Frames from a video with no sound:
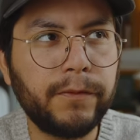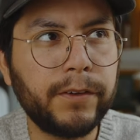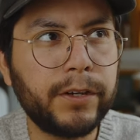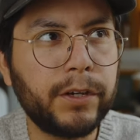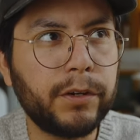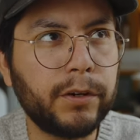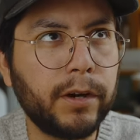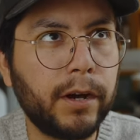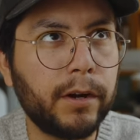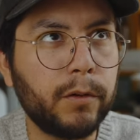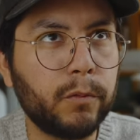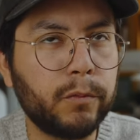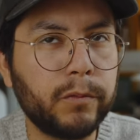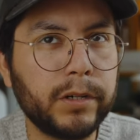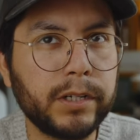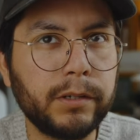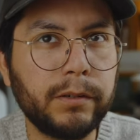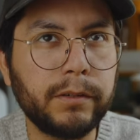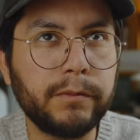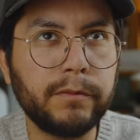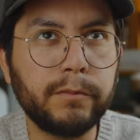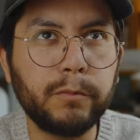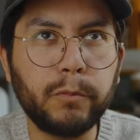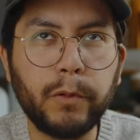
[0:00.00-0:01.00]
figure out which
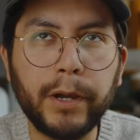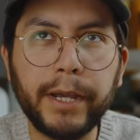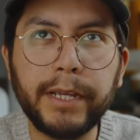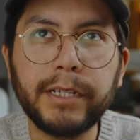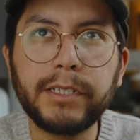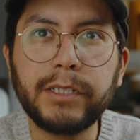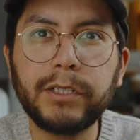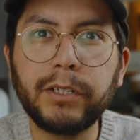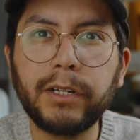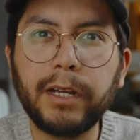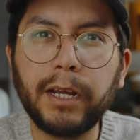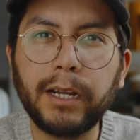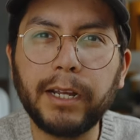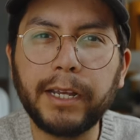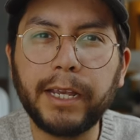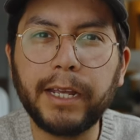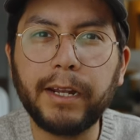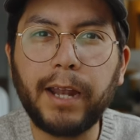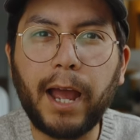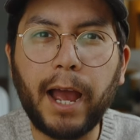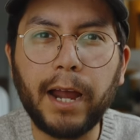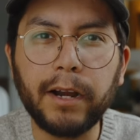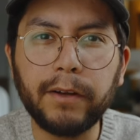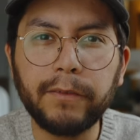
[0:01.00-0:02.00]
ways to kind of
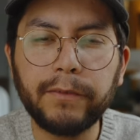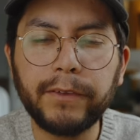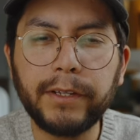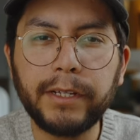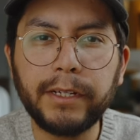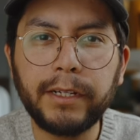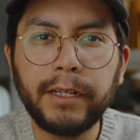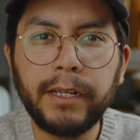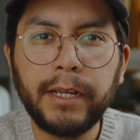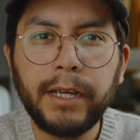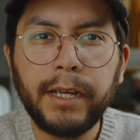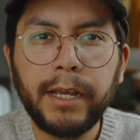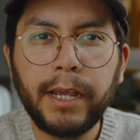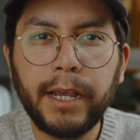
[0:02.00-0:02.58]
get out of it.